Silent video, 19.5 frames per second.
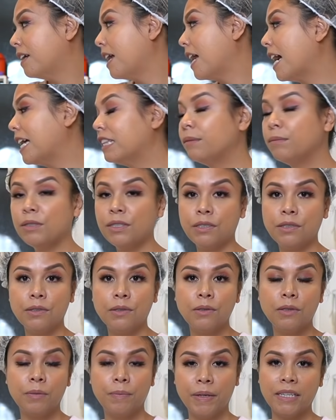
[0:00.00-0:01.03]
add them
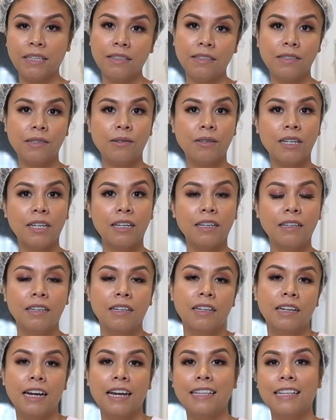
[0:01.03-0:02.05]
to the baking soda,
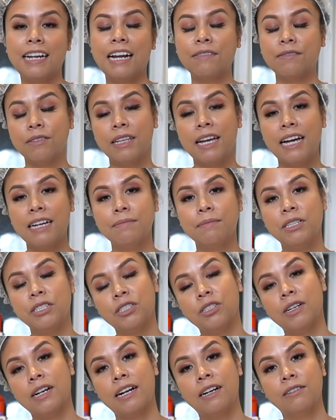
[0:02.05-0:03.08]
and then after that
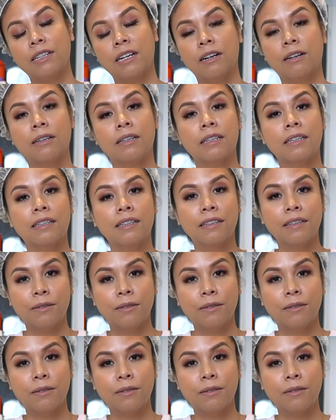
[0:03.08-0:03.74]
measure out our